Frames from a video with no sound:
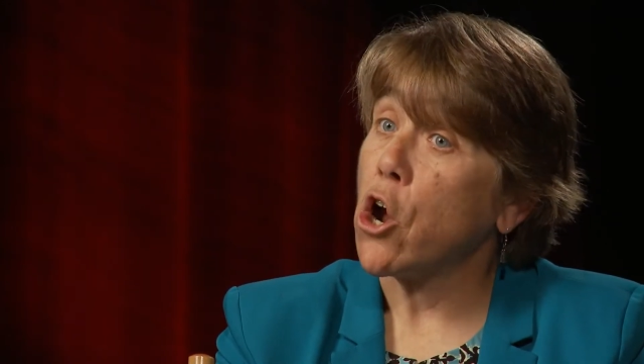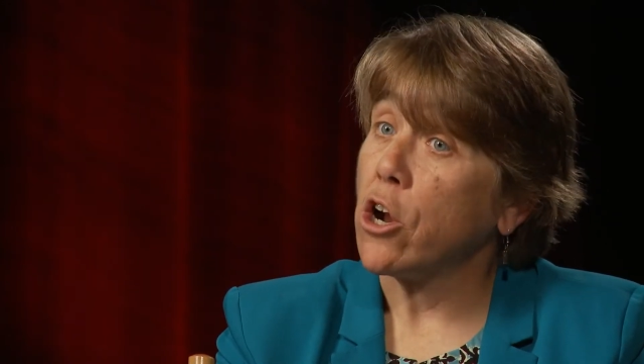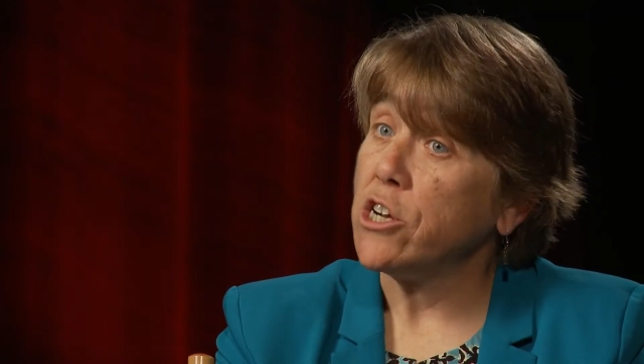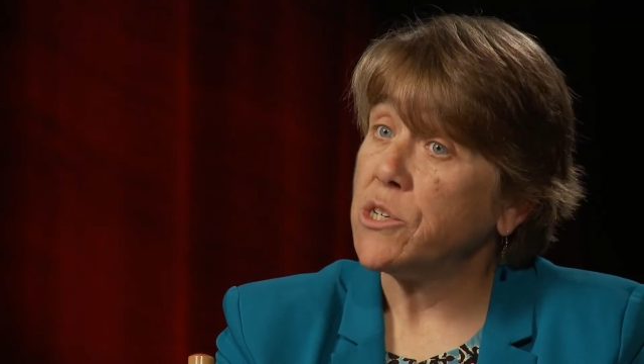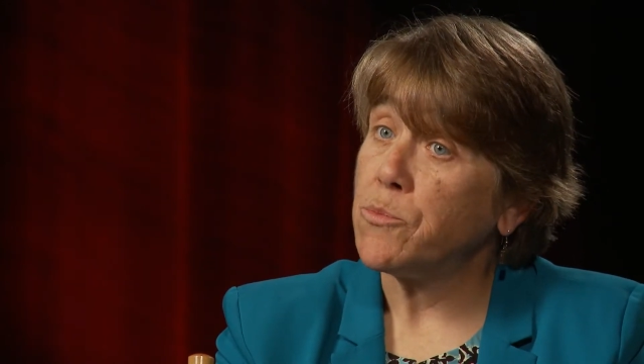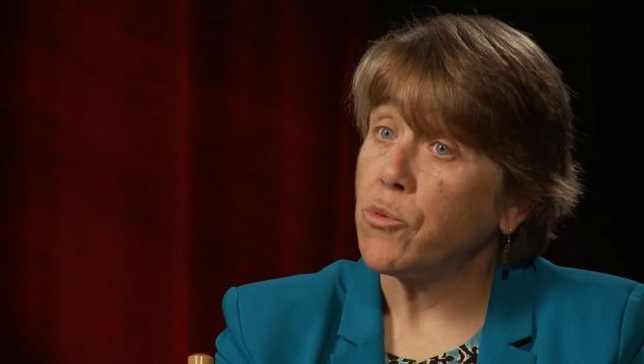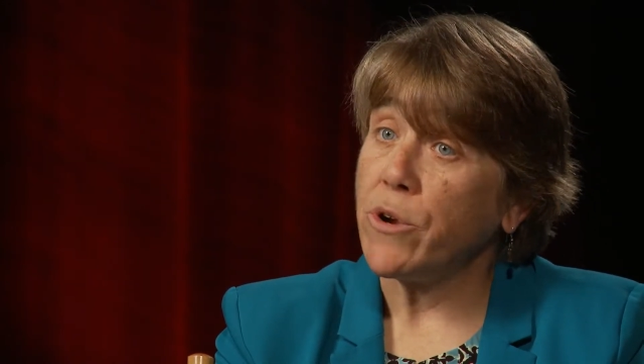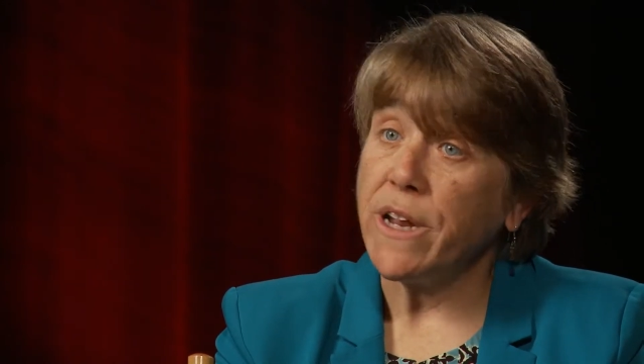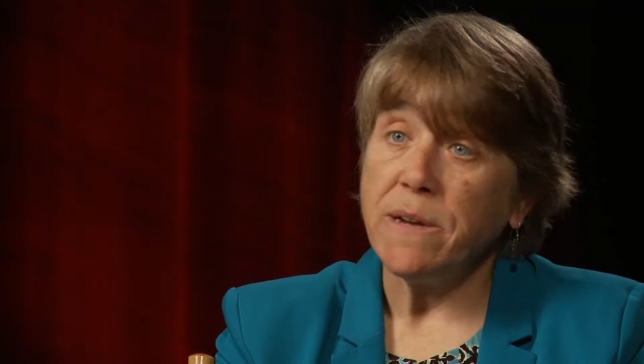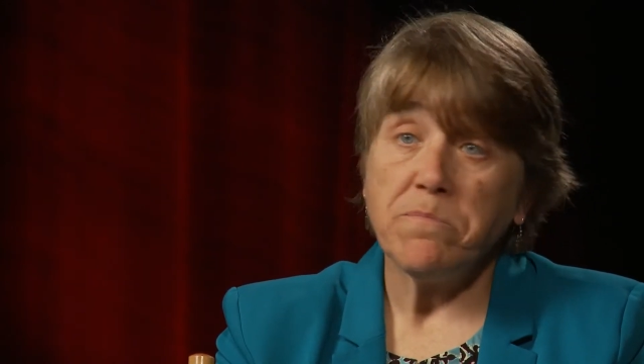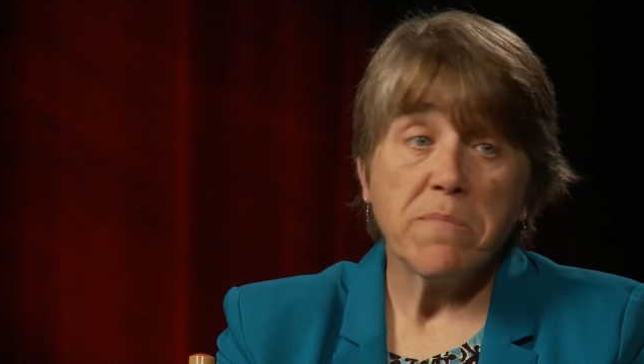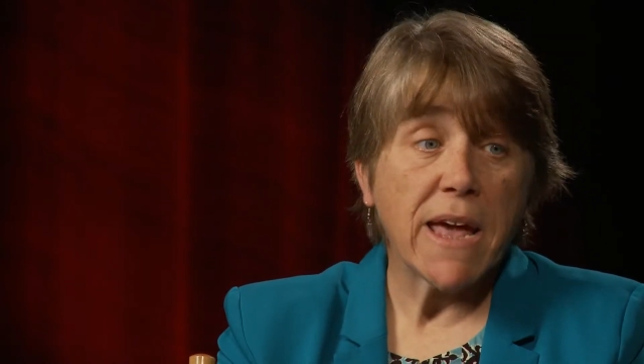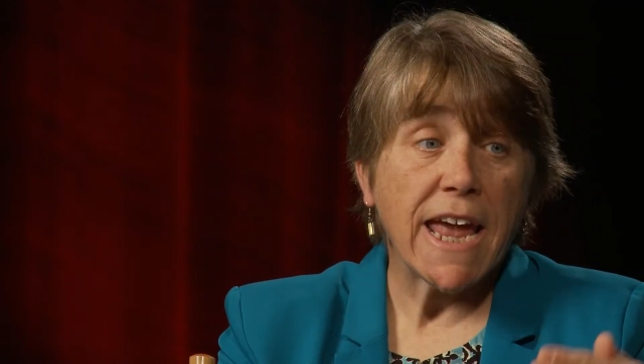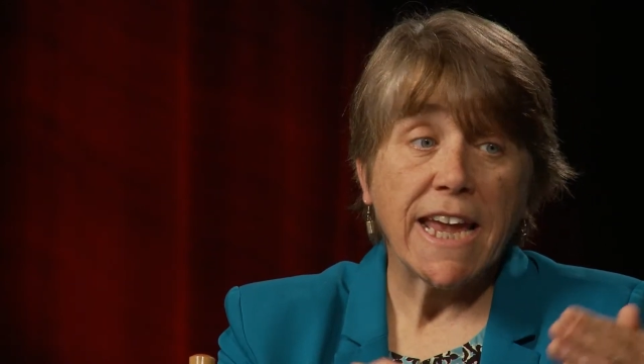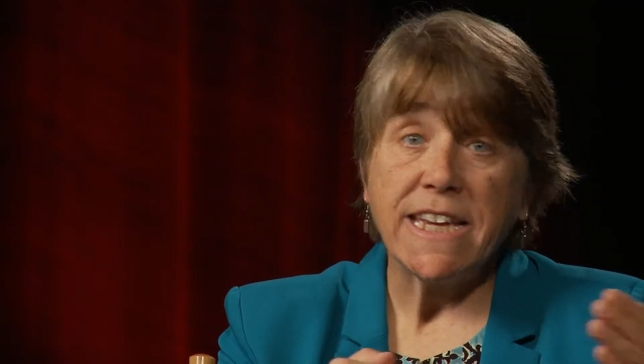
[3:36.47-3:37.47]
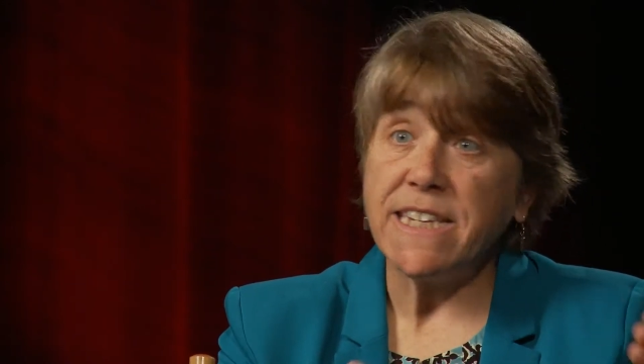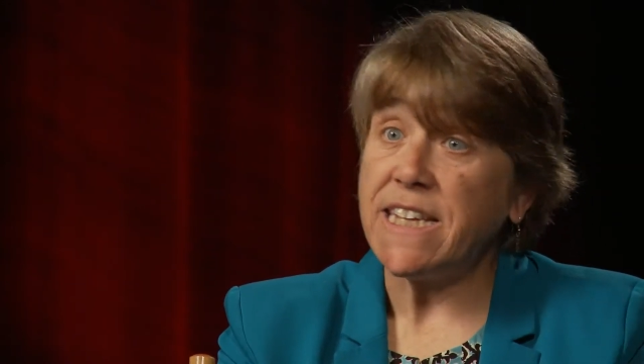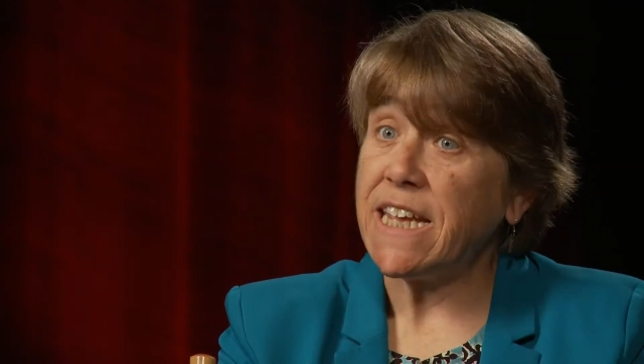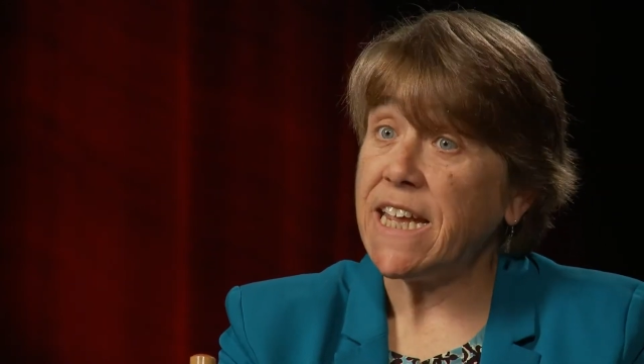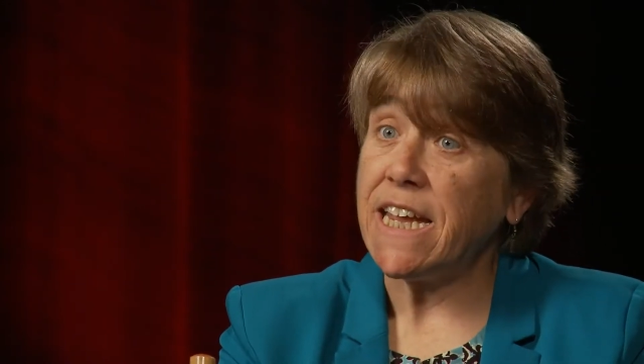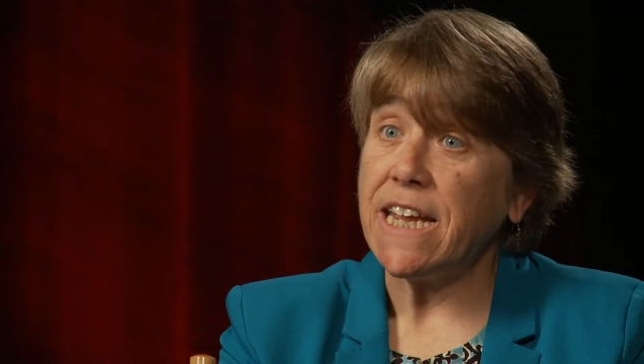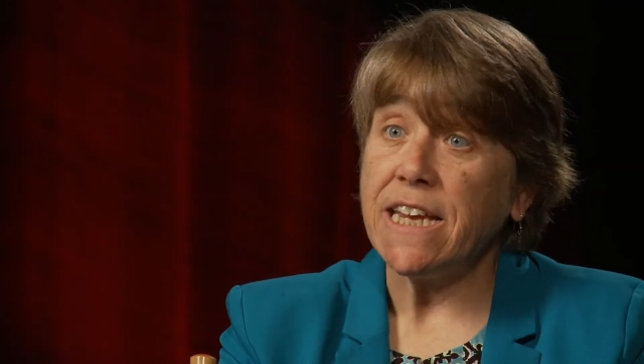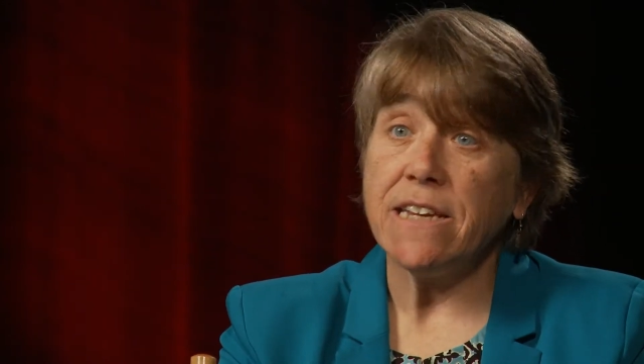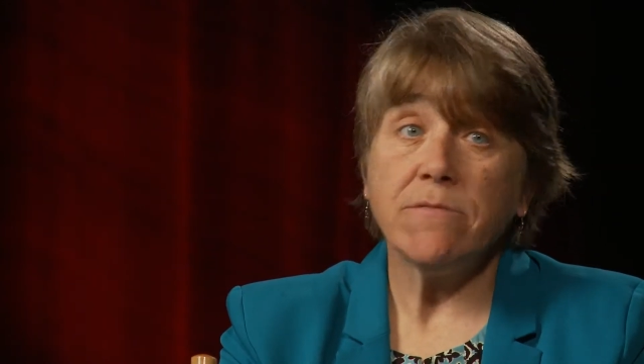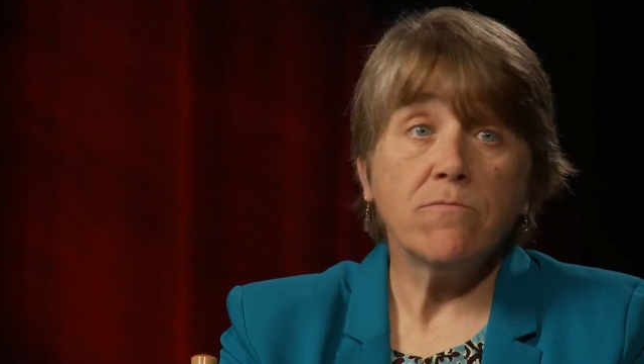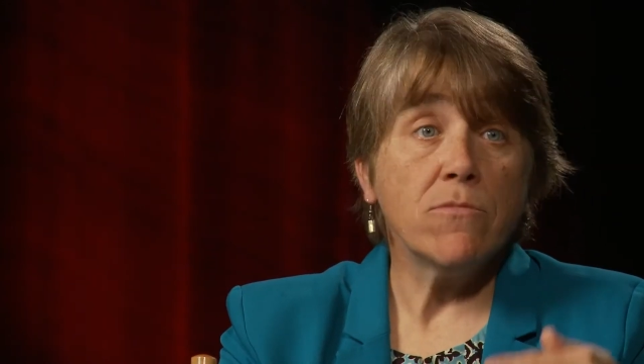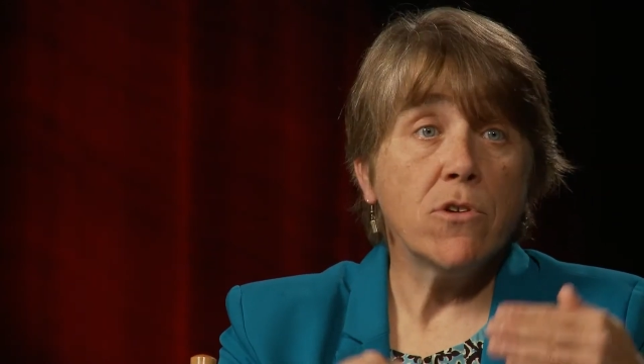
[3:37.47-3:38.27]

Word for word: large print, eighteen,